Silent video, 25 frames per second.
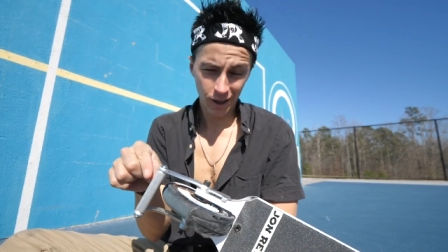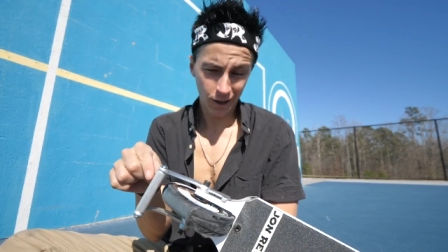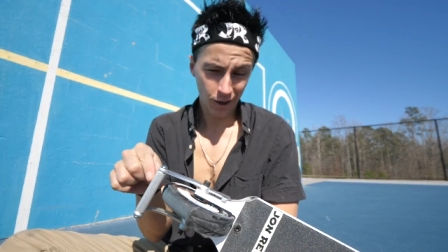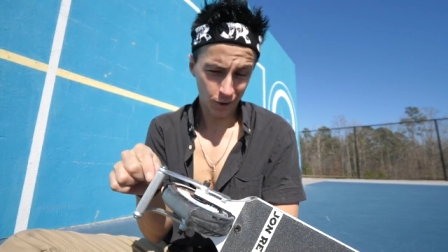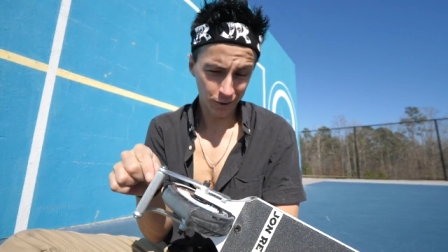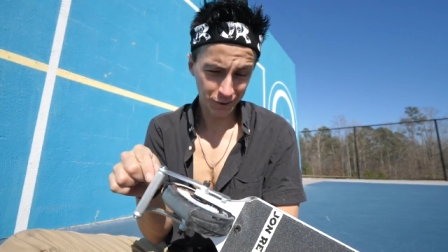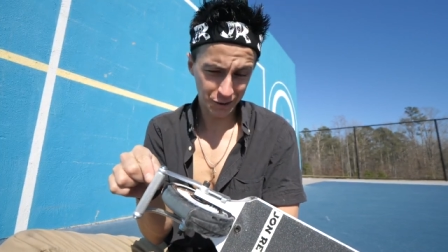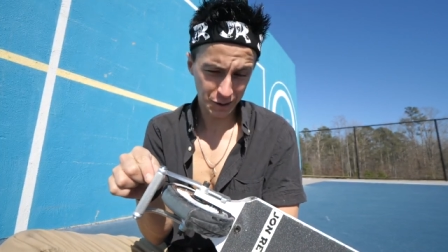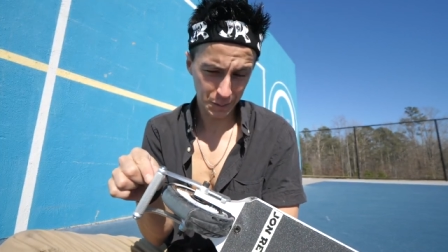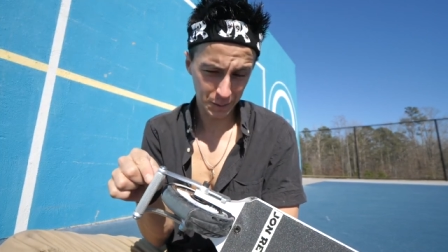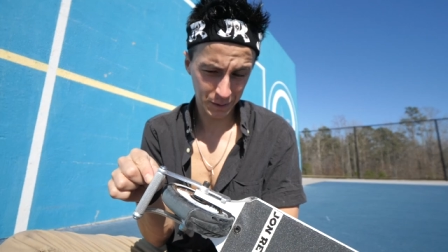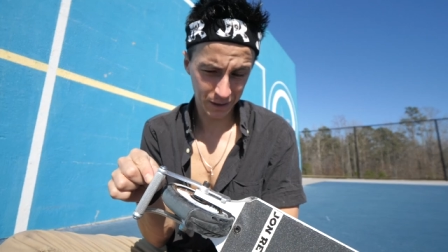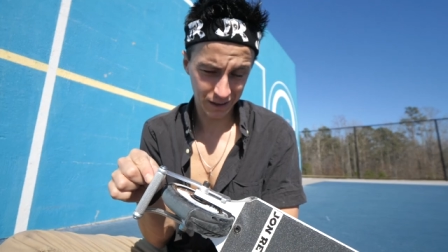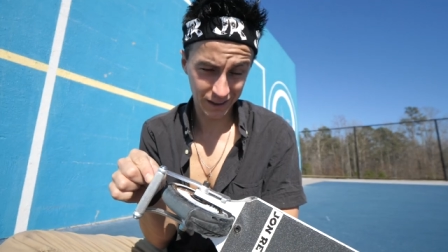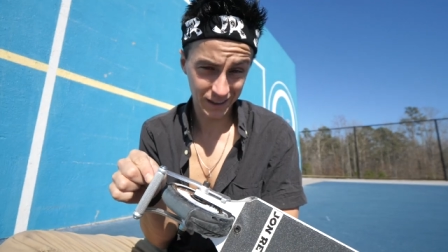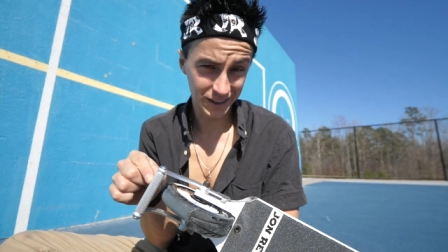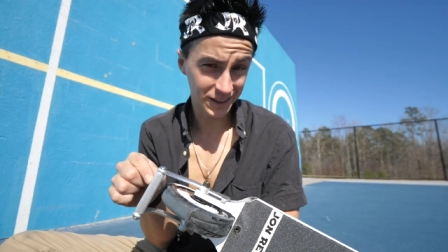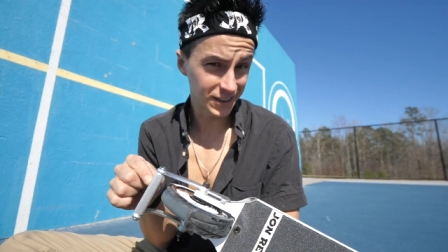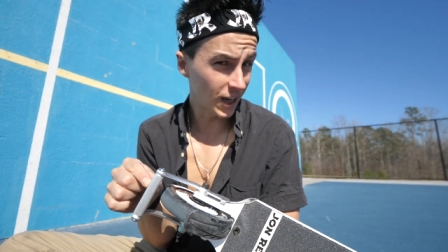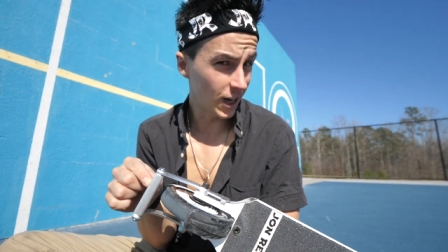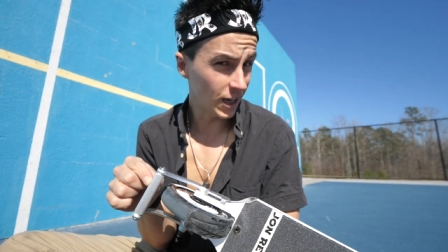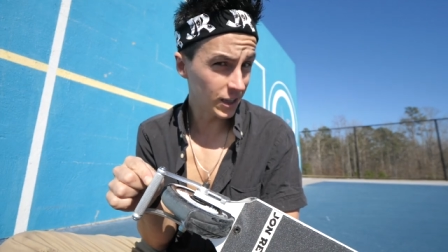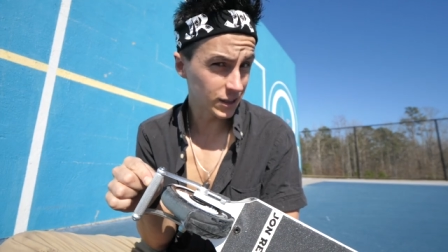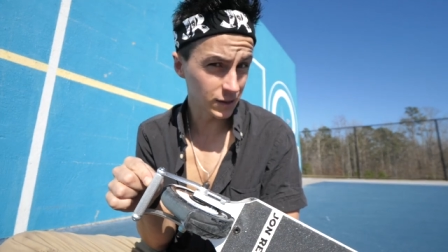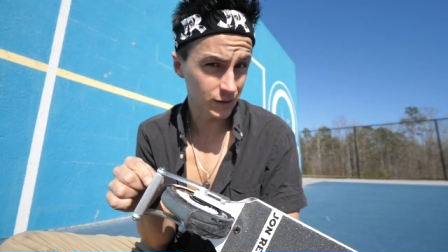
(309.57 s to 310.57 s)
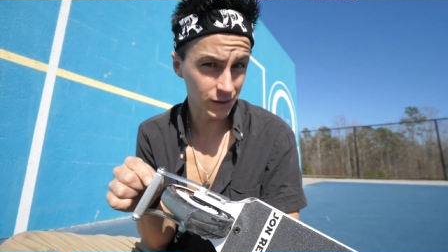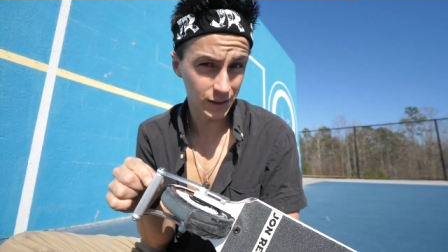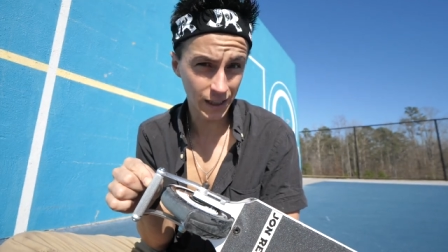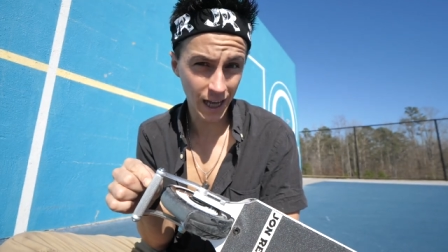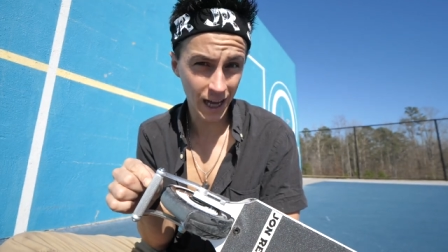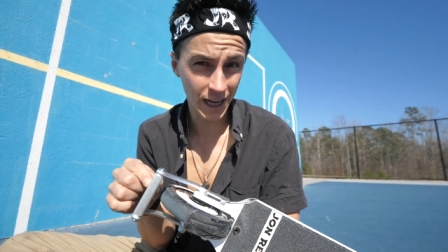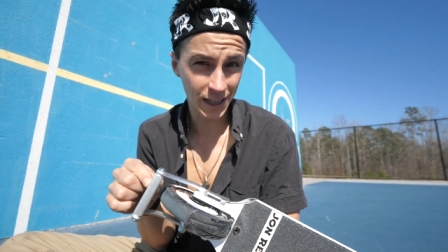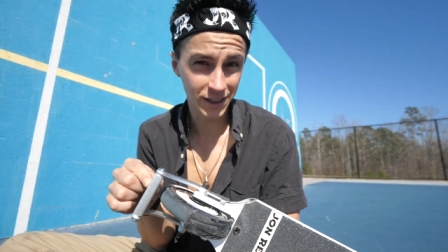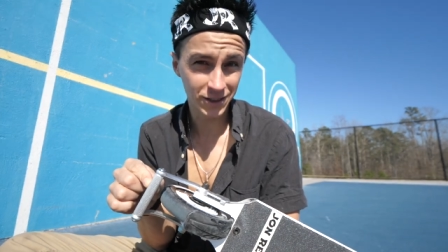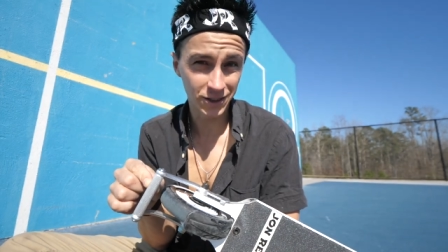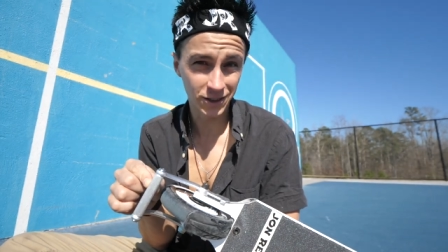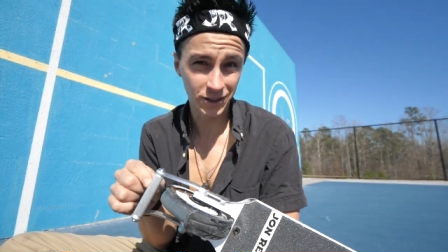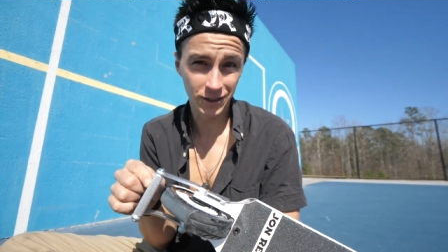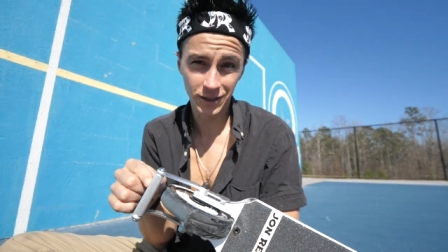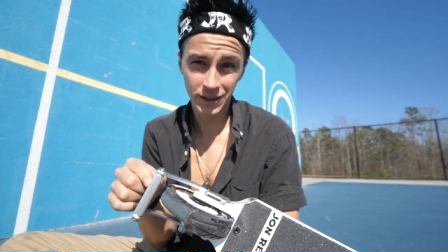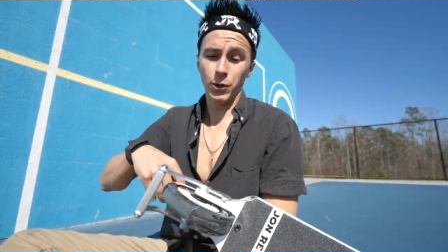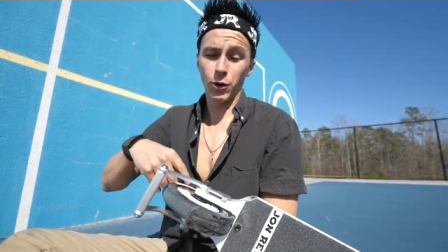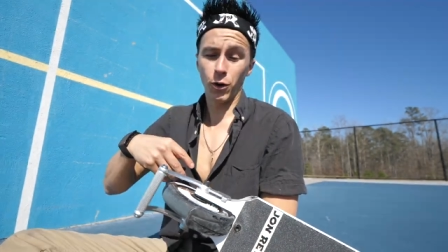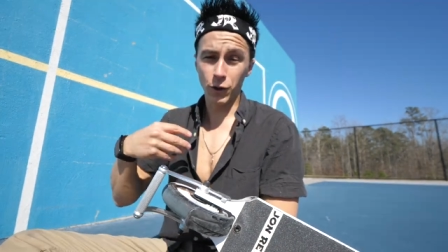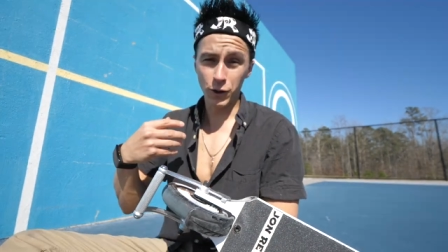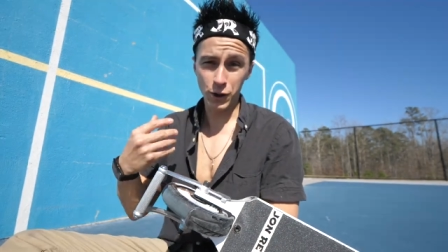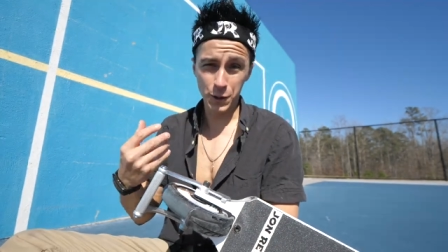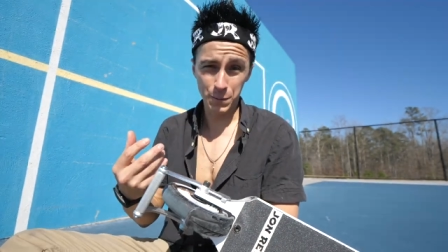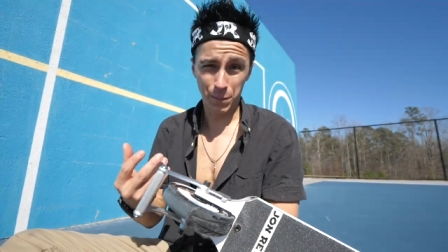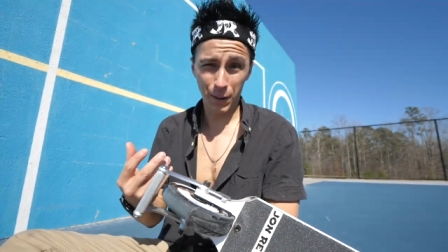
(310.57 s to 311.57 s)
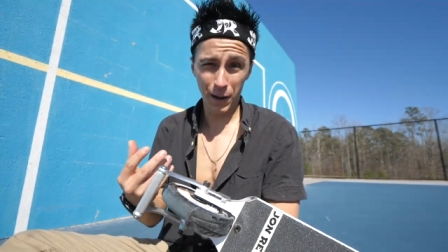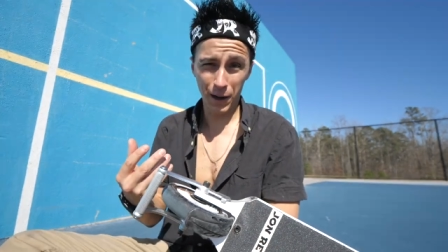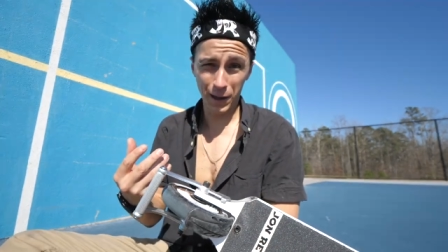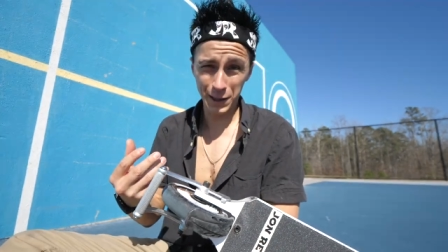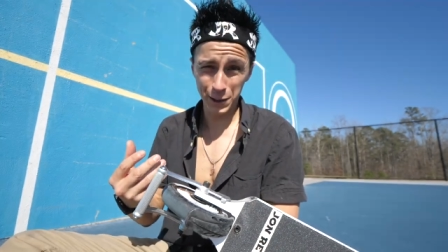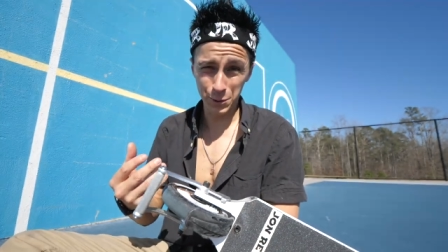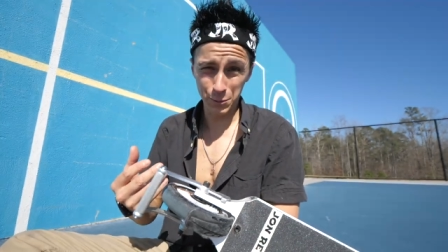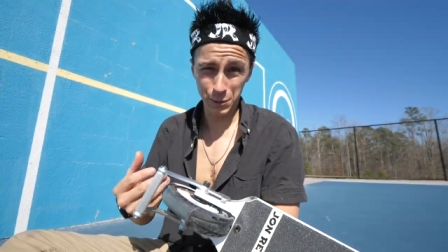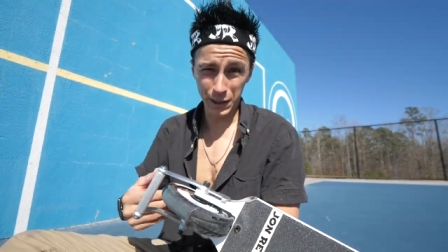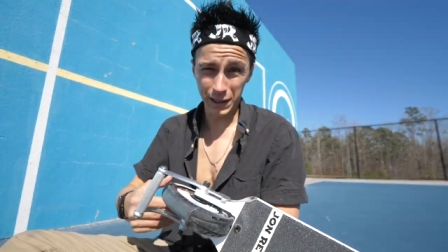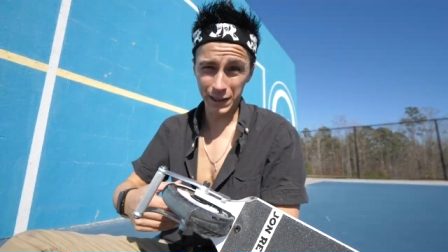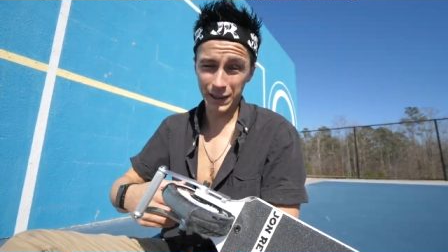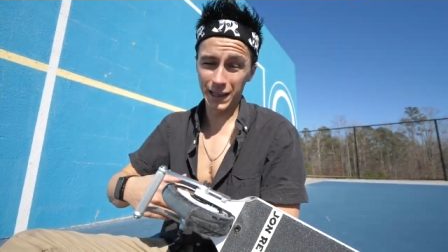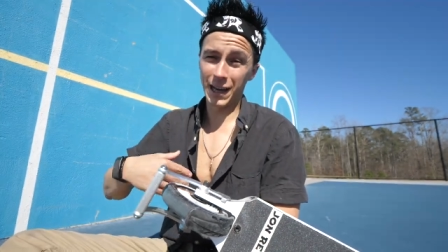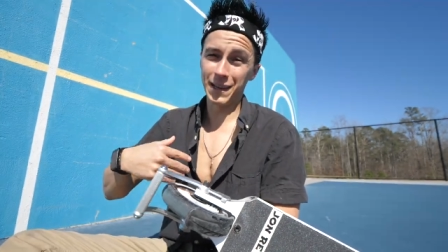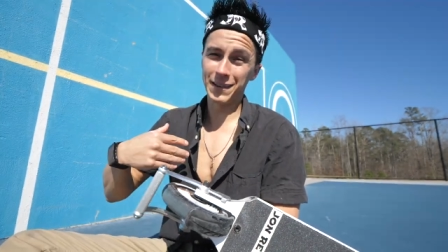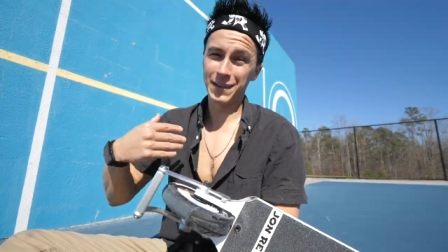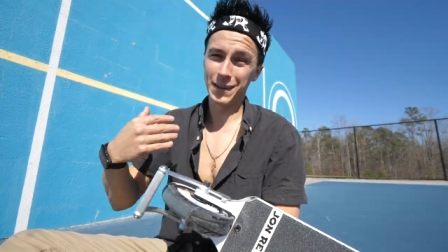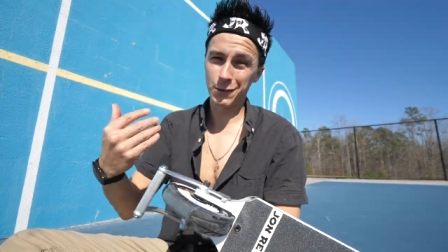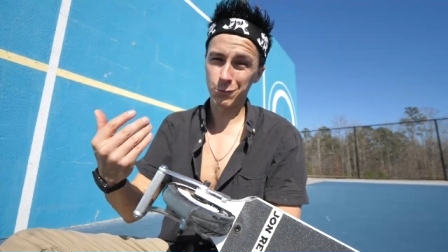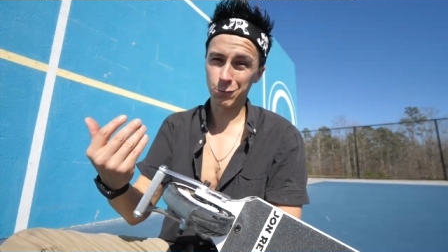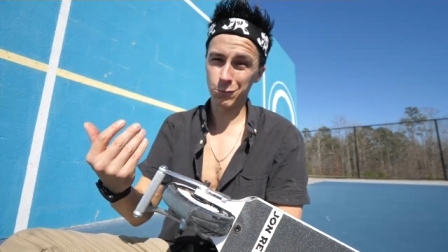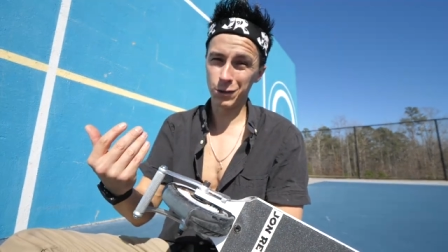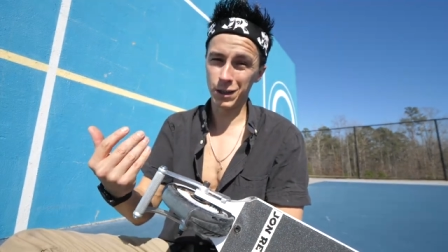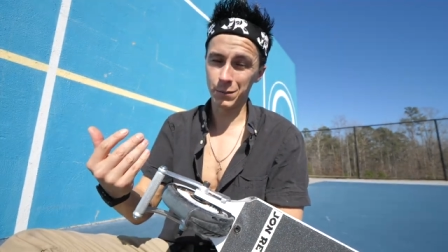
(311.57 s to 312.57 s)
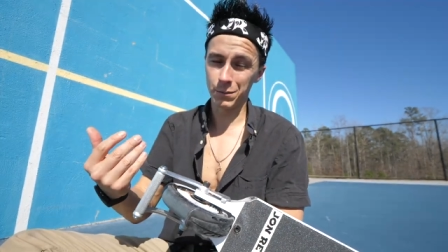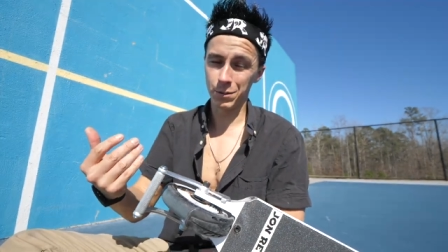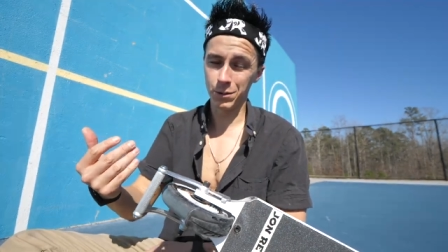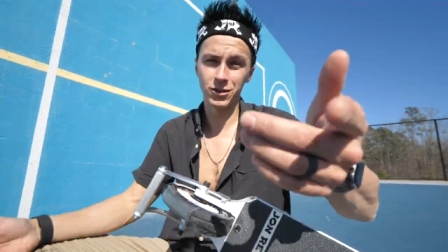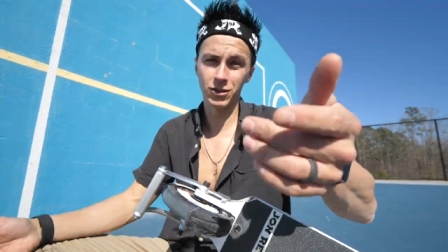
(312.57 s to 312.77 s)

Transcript: on something the size of an axle, put all your body weight and then whip.